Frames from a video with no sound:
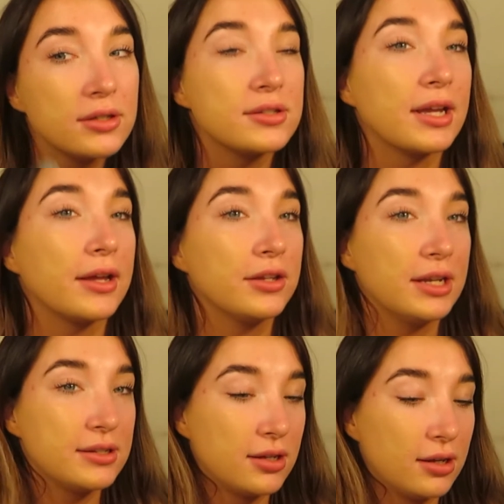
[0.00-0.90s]
So yeah, you
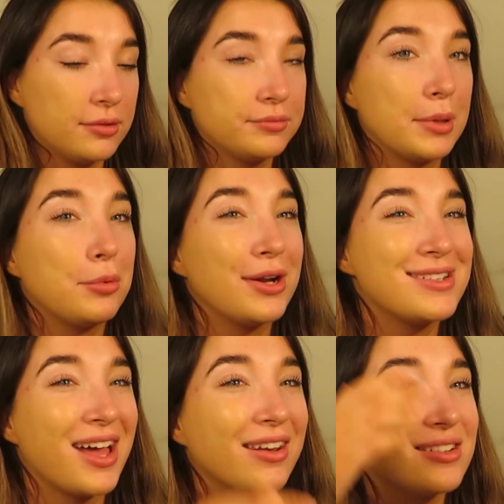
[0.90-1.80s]
need to be pretty
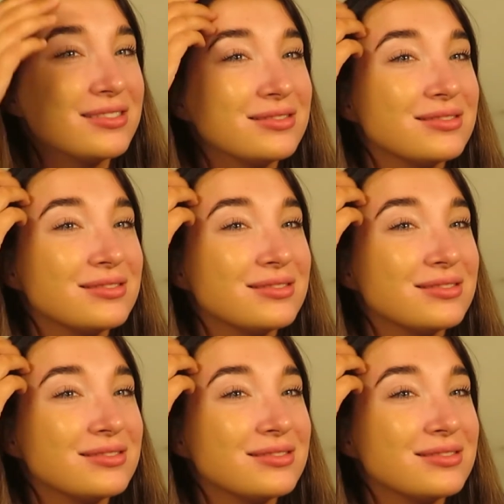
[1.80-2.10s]
tanned.